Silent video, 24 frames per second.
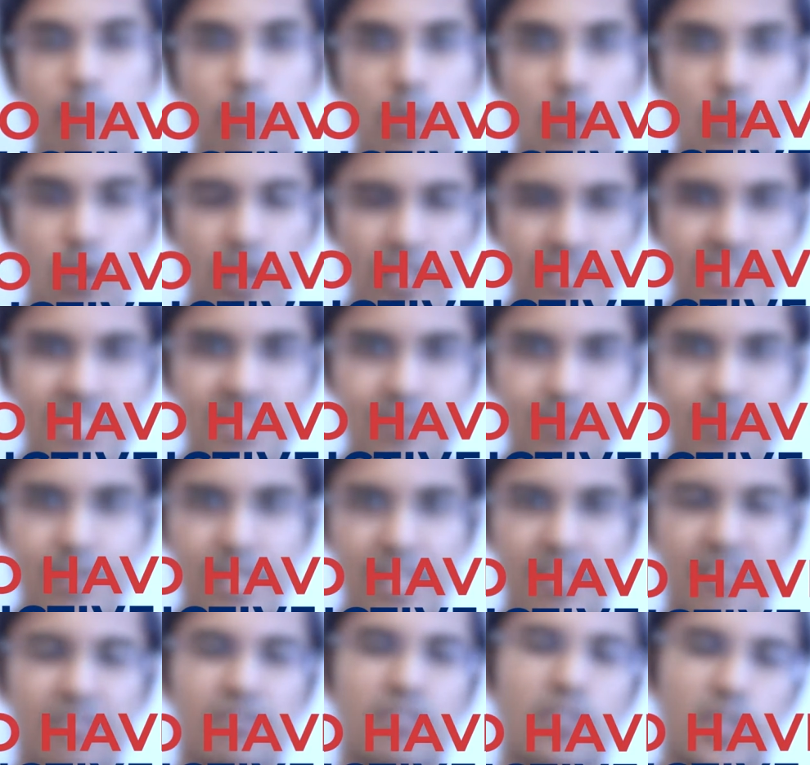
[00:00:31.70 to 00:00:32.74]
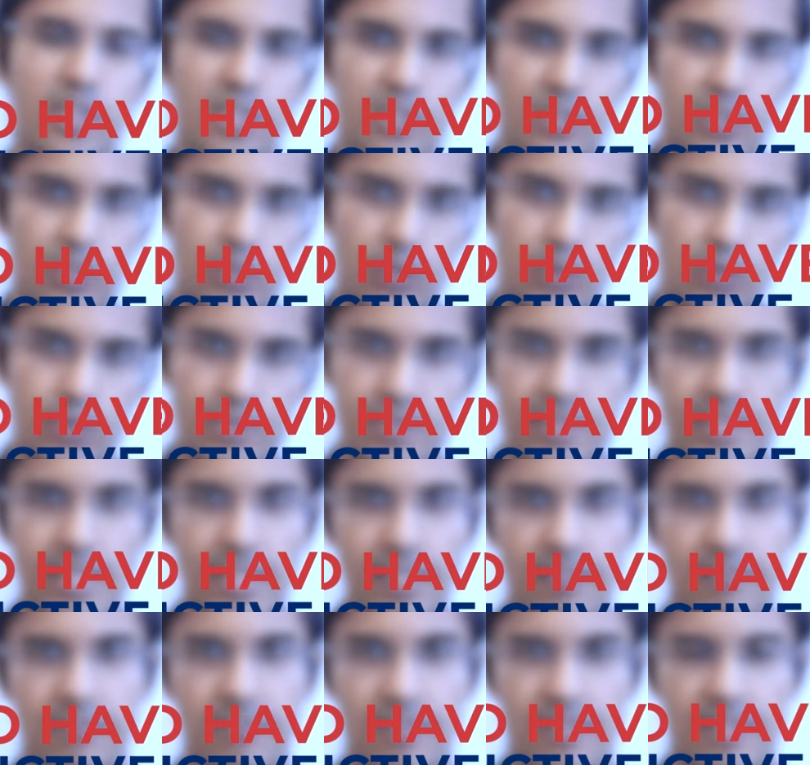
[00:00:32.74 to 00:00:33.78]
productive day for
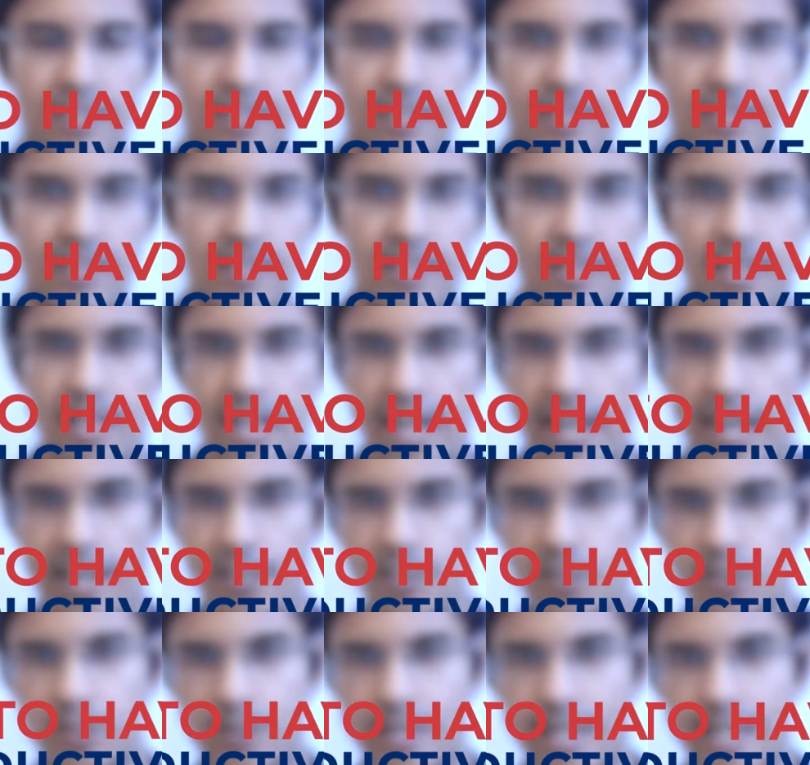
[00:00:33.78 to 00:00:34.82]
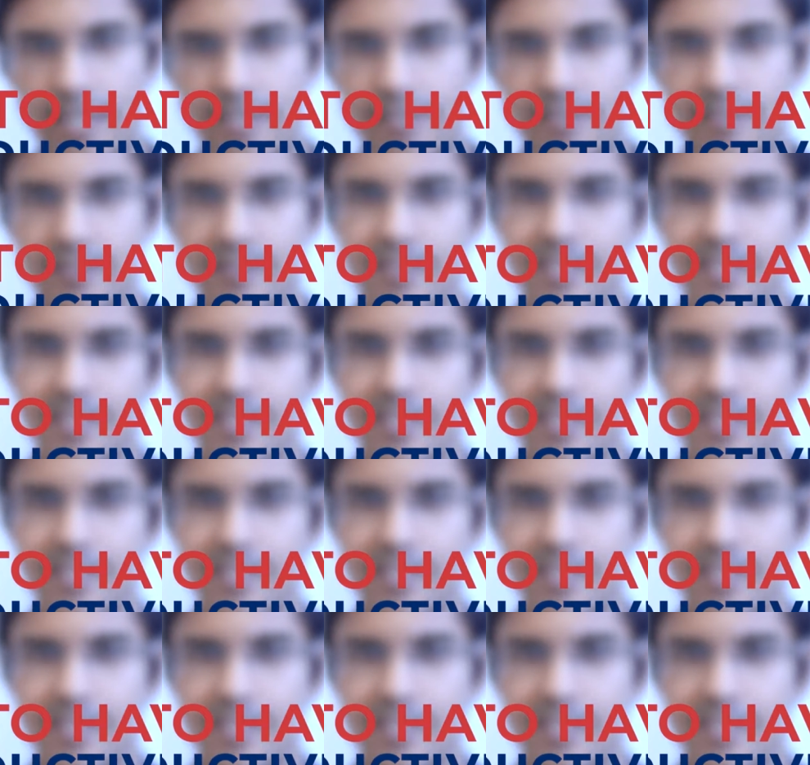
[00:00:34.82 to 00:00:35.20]
yourself. How to do that?